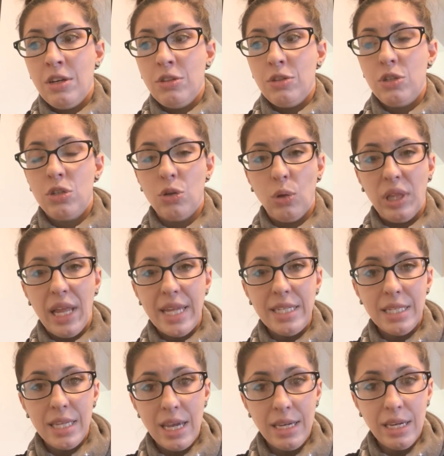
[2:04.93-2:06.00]
So let's
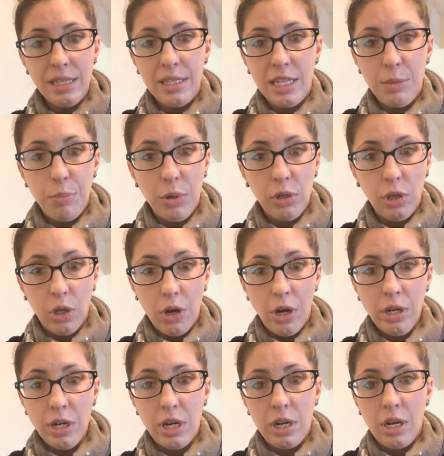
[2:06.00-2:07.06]
take a deeper
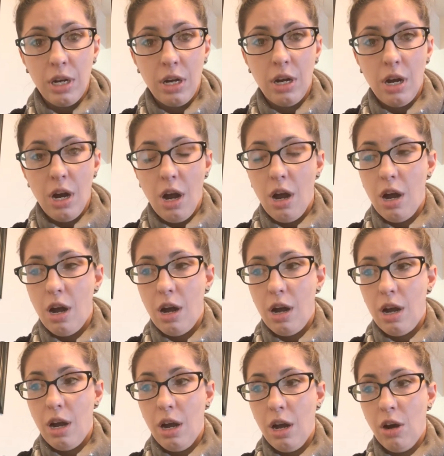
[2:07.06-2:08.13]
look
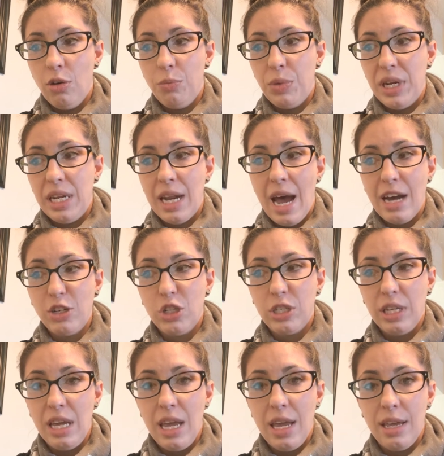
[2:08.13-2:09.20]
on what it
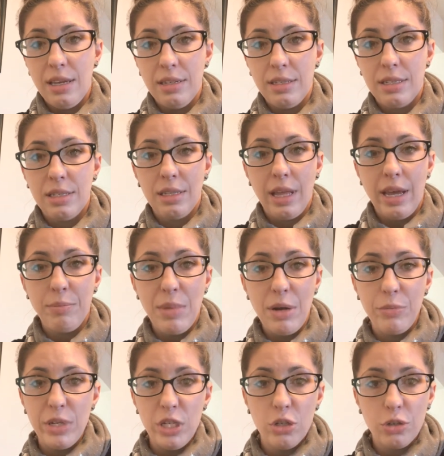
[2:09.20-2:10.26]
actually is, like my
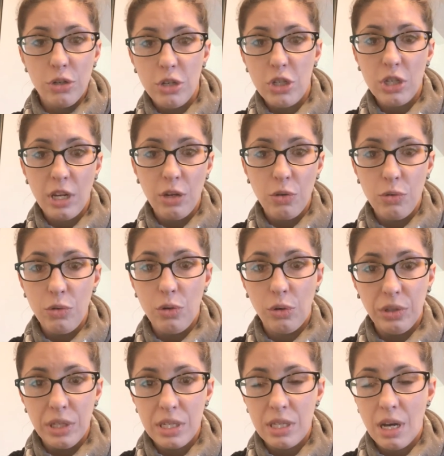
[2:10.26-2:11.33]
research, like
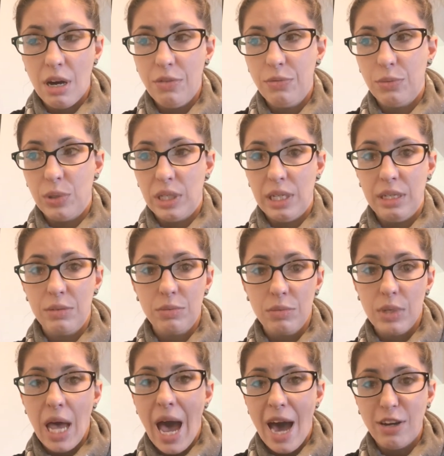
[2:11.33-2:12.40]
Google and stuff, what it
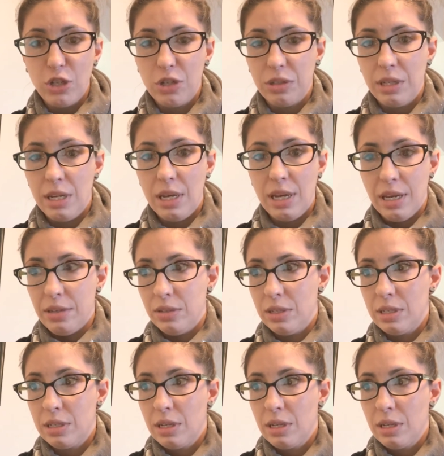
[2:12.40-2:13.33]
actually is.